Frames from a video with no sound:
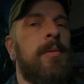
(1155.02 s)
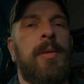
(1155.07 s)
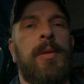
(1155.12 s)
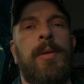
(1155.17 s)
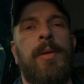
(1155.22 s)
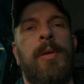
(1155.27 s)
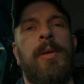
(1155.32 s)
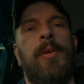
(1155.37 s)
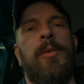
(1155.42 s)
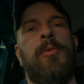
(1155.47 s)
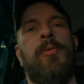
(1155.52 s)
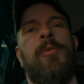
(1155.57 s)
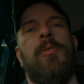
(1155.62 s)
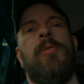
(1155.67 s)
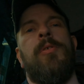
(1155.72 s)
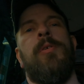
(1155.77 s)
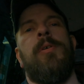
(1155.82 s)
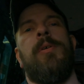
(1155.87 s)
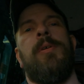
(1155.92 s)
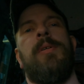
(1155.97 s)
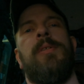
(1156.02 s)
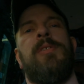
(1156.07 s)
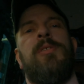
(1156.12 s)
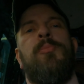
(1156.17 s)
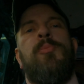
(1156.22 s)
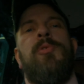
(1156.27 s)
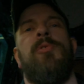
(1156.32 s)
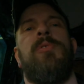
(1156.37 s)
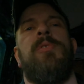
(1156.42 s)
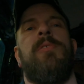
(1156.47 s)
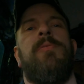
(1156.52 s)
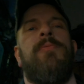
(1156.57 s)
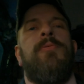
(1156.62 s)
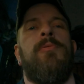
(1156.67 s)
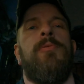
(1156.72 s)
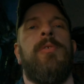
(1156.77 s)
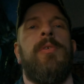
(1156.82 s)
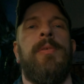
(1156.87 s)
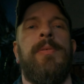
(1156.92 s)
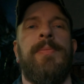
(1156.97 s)
There you go, it's
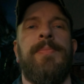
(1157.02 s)
beautiful.